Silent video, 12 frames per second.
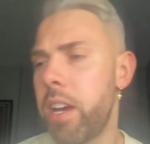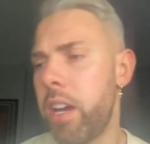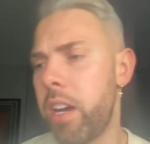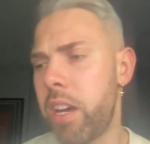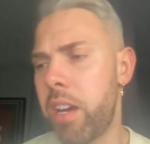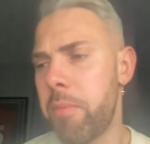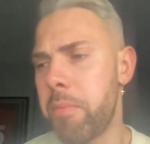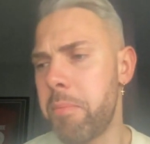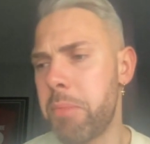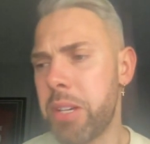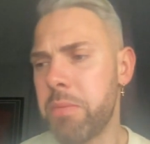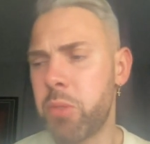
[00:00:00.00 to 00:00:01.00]

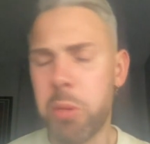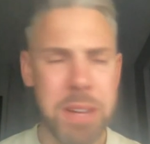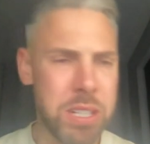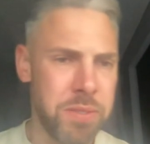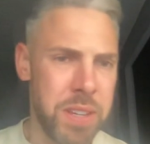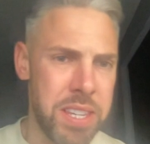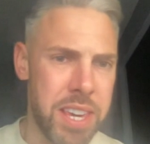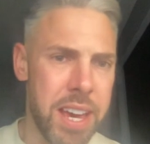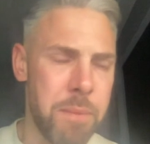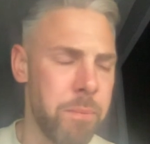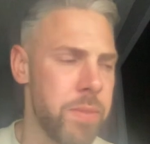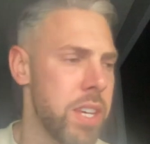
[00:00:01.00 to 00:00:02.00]
but not match fit
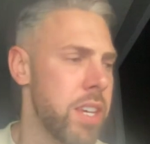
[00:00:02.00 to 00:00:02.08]
yet.